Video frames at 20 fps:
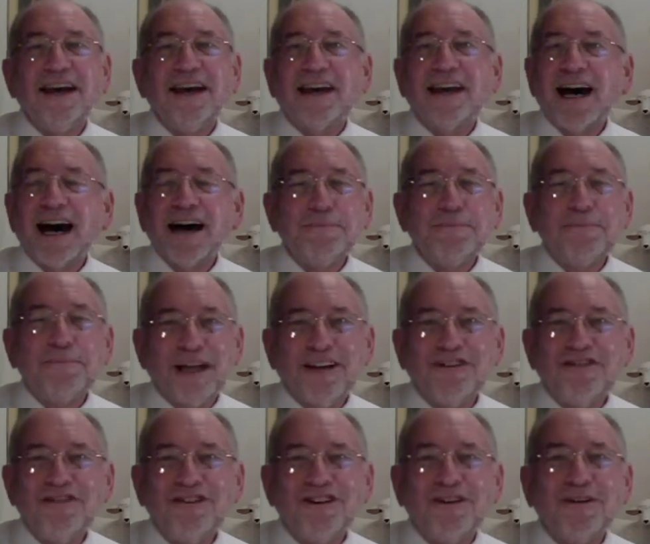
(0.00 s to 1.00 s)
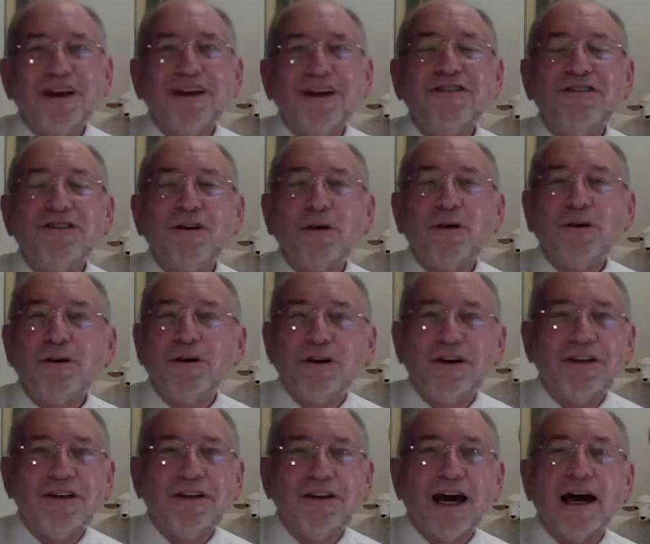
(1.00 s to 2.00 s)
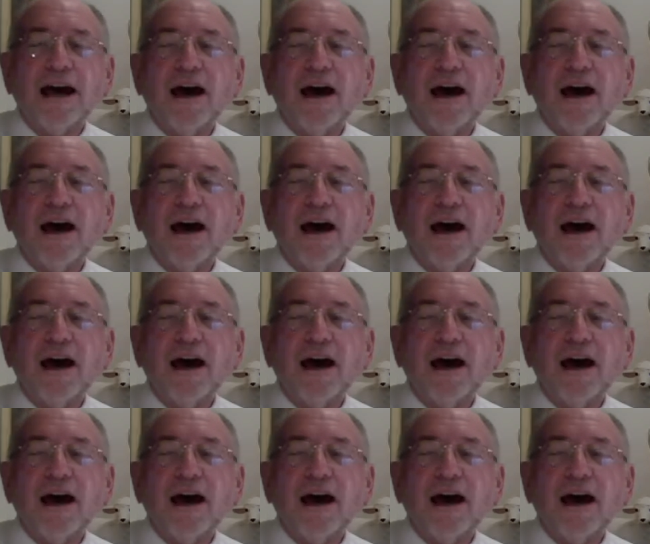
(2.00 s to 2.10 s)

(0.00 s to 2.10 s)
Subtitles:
God bless you. So good.